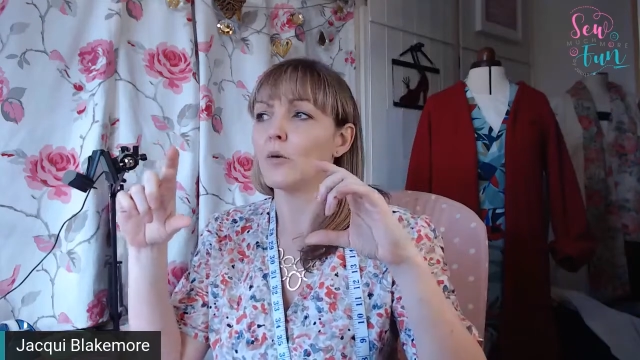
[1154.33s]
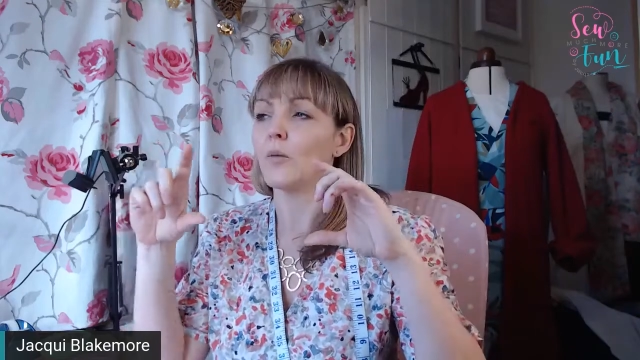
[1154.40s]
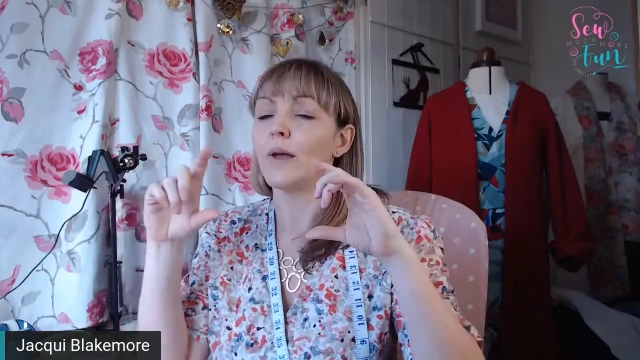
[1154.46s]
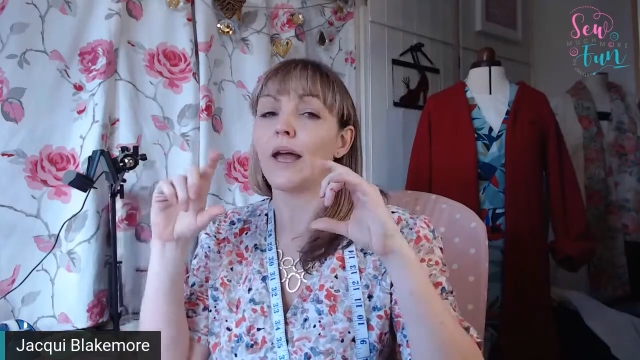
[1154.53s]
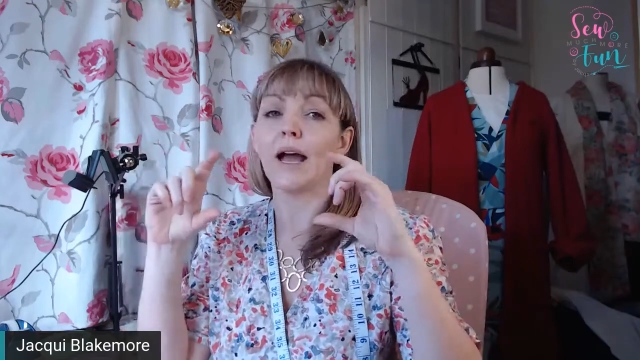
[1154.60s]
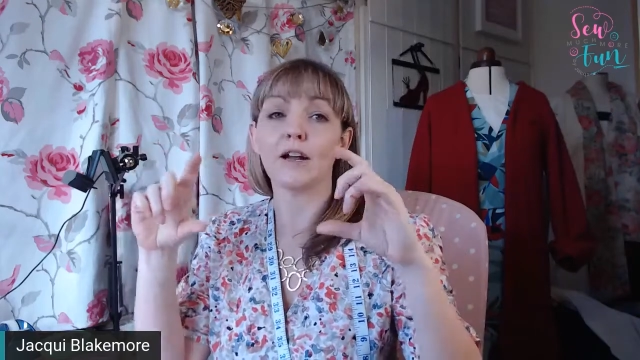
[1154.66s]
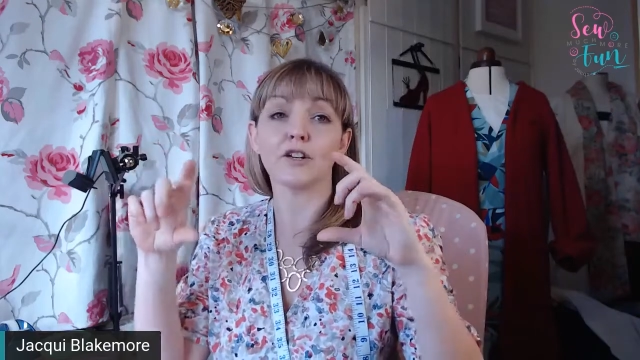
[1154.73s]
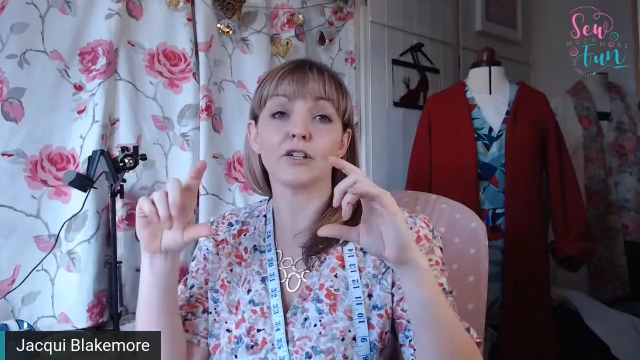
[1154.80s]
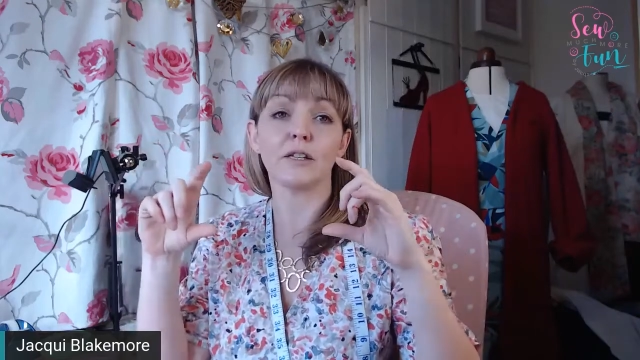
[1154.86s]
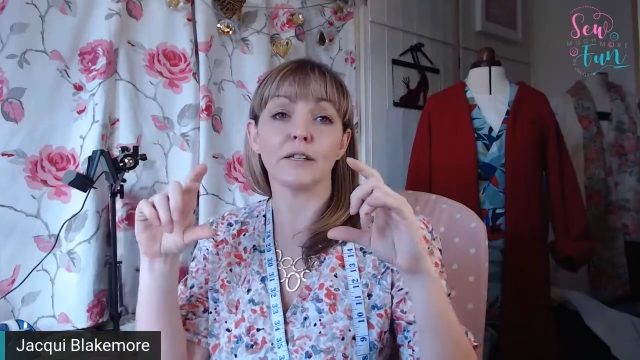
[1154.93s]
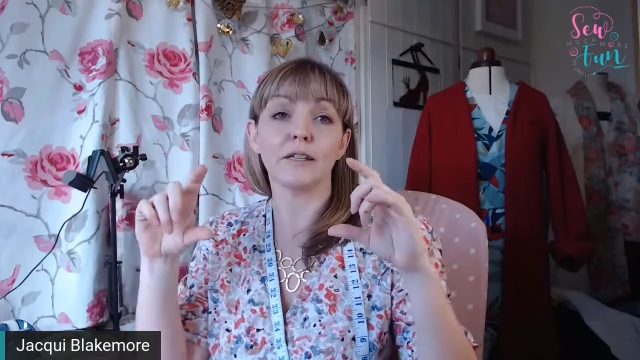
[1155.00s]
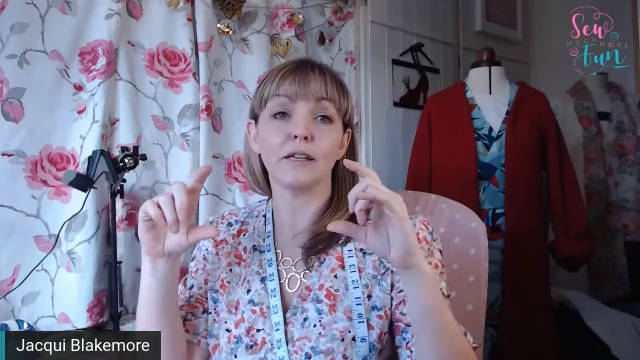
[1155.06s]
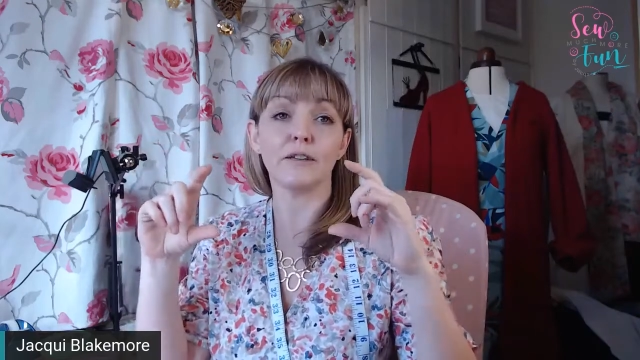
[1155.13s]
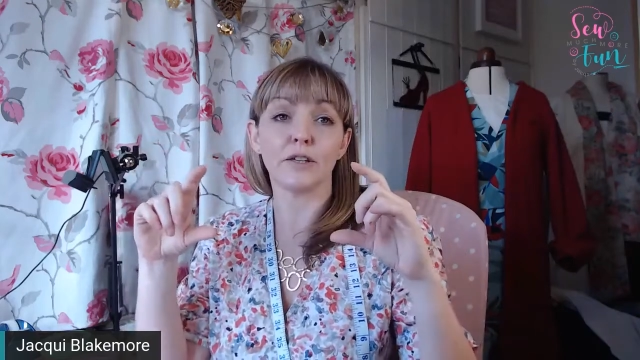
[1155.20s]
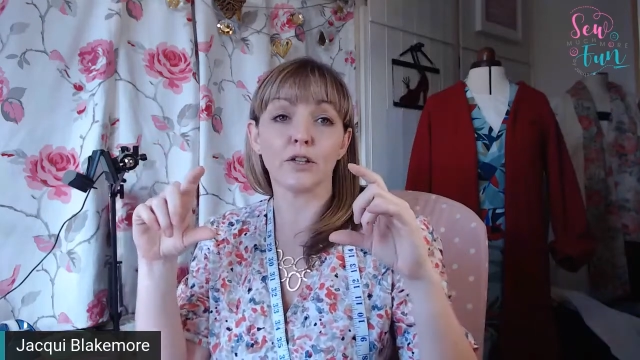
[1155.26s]
we actually
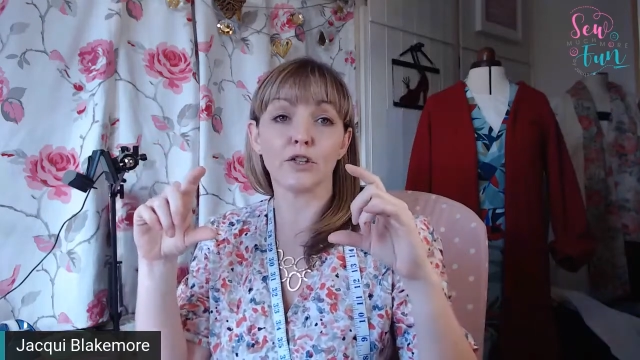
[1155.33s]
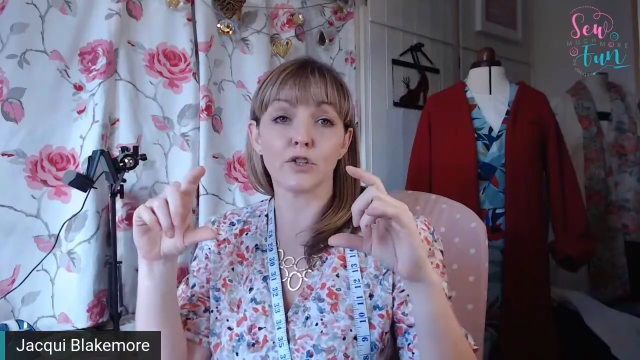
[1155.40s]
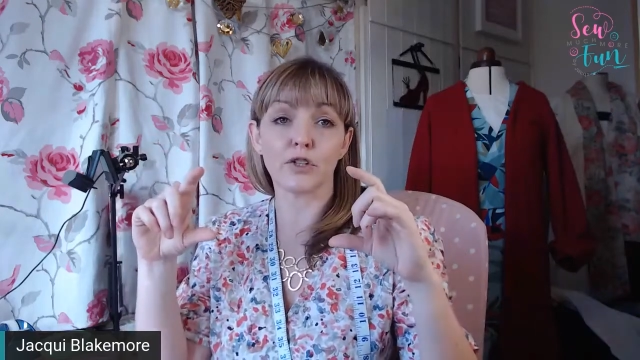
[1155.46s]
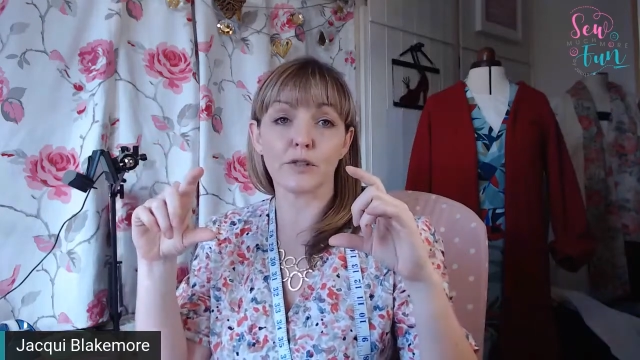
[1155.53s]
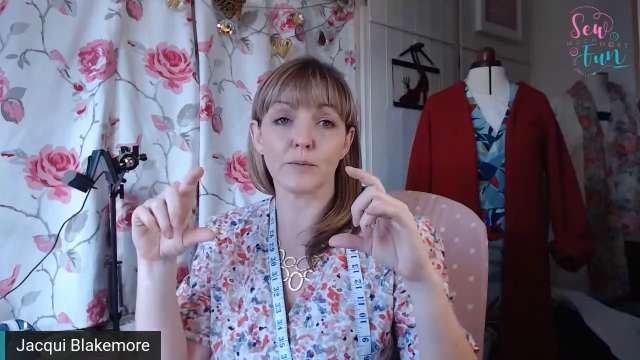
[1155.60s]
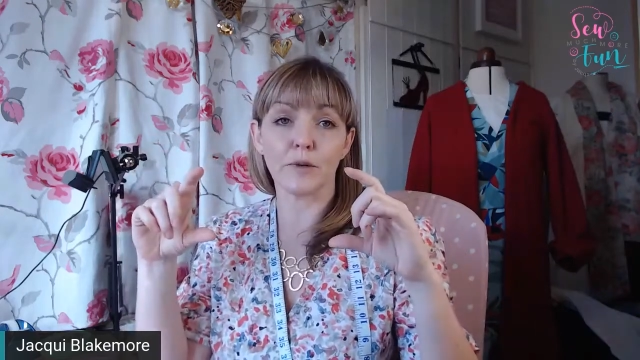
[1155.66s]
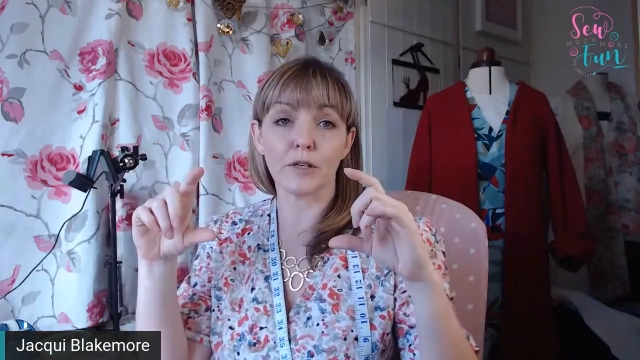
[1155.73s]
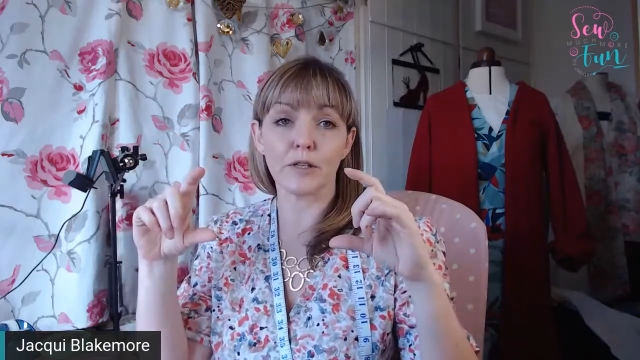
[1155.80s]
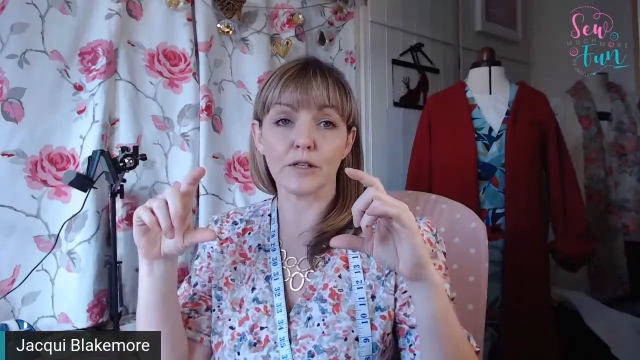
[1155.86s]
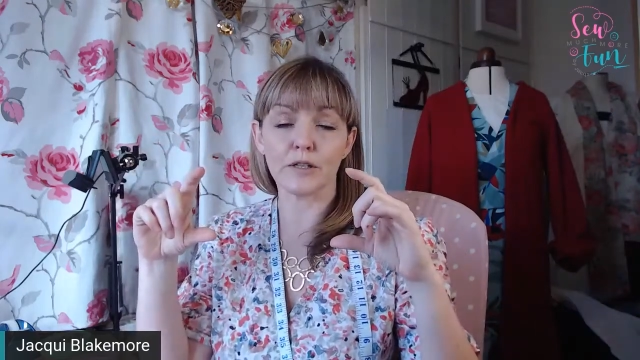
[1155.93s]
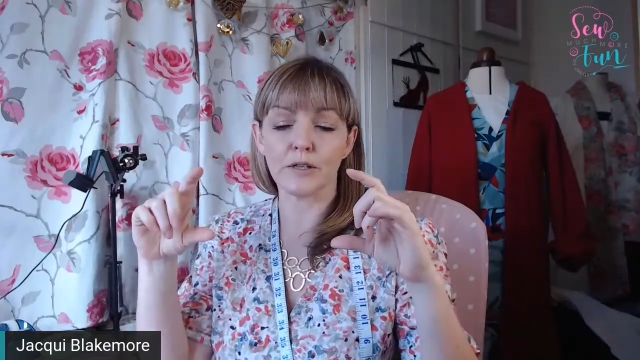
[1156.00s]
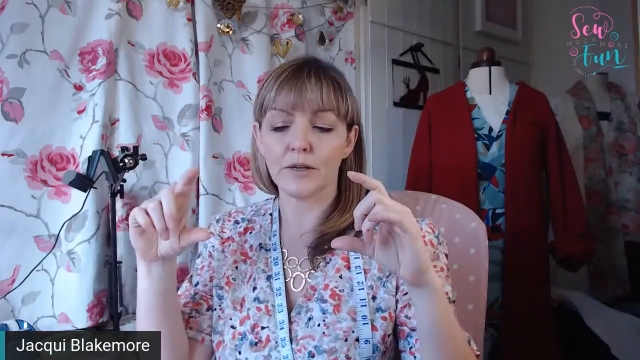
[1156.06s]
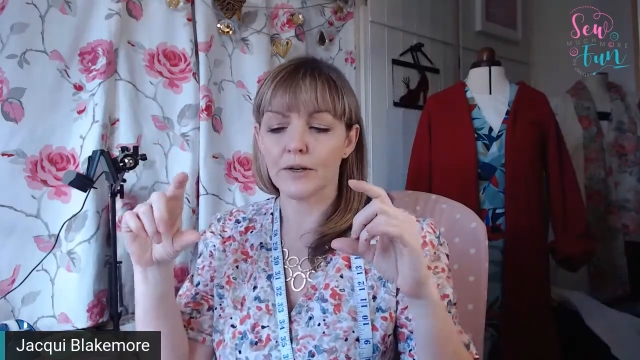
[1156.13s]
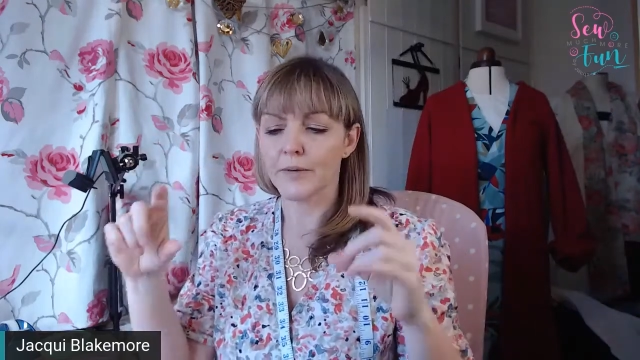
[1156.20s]
need the adjustment.